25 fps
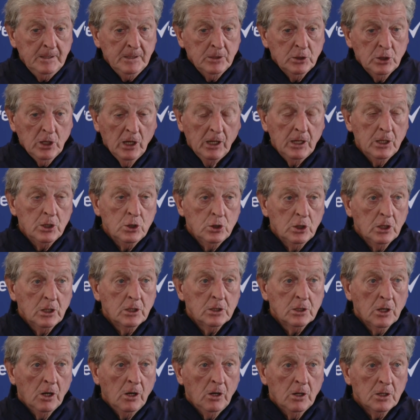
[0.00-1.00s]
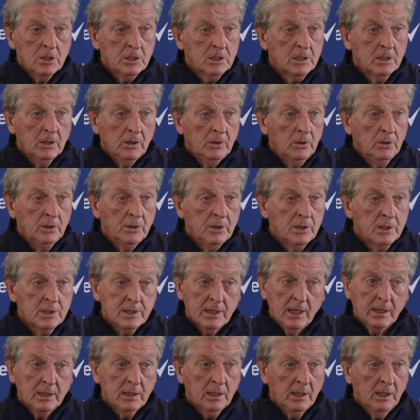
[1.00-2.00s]
challenging task on
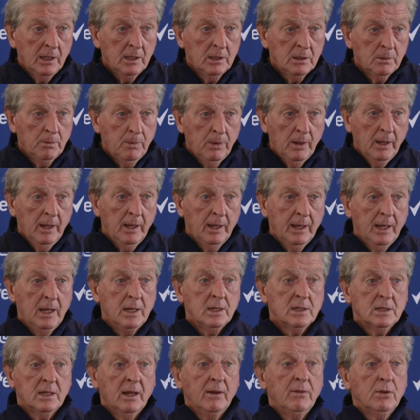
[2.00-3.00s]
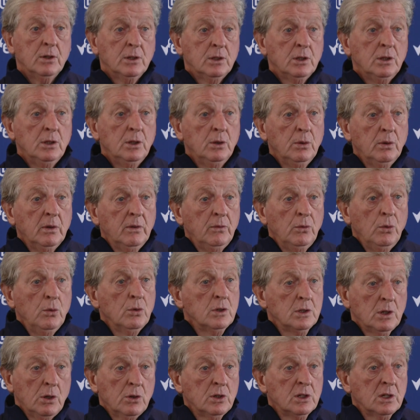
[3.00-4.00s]
Saturday to play against Everton, who have
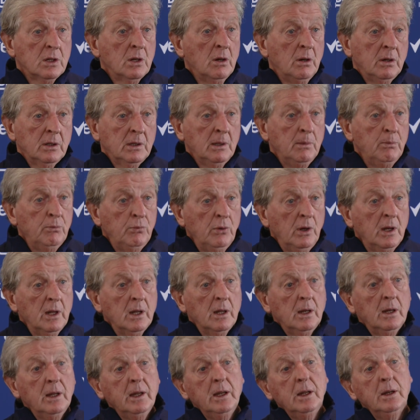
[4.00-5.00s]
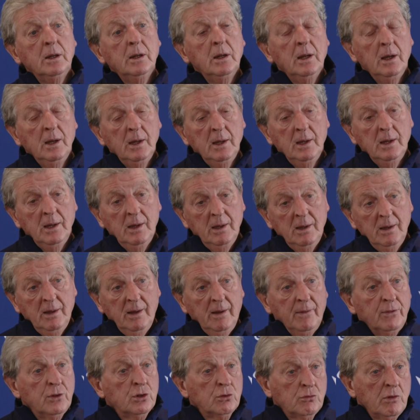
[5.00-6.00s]
also started brilliantly and
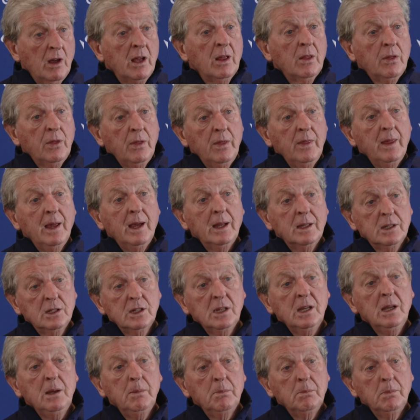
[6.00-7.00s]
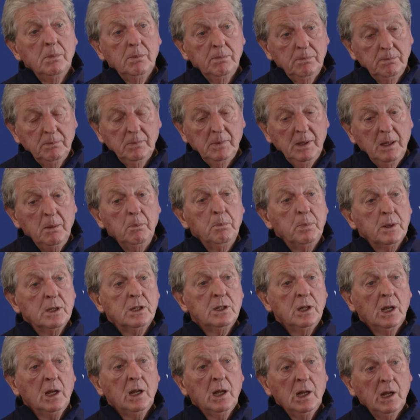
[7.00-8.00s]
have strengthened their team in
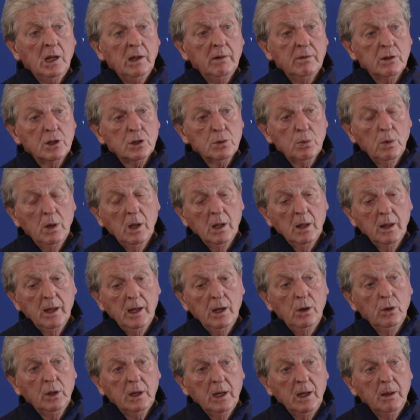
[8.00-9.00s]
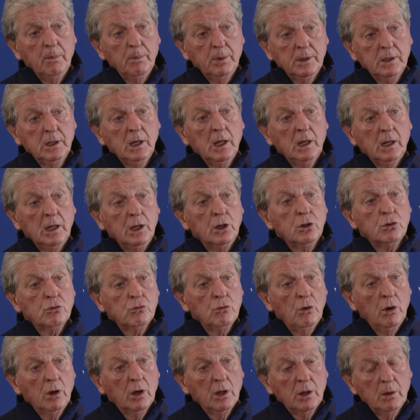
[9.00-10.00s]
particular as well. They're looking particularly
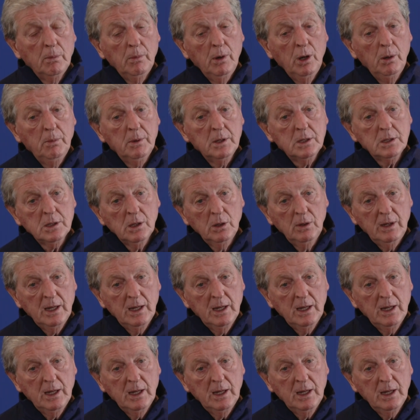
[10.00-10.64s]
strong at the moment, so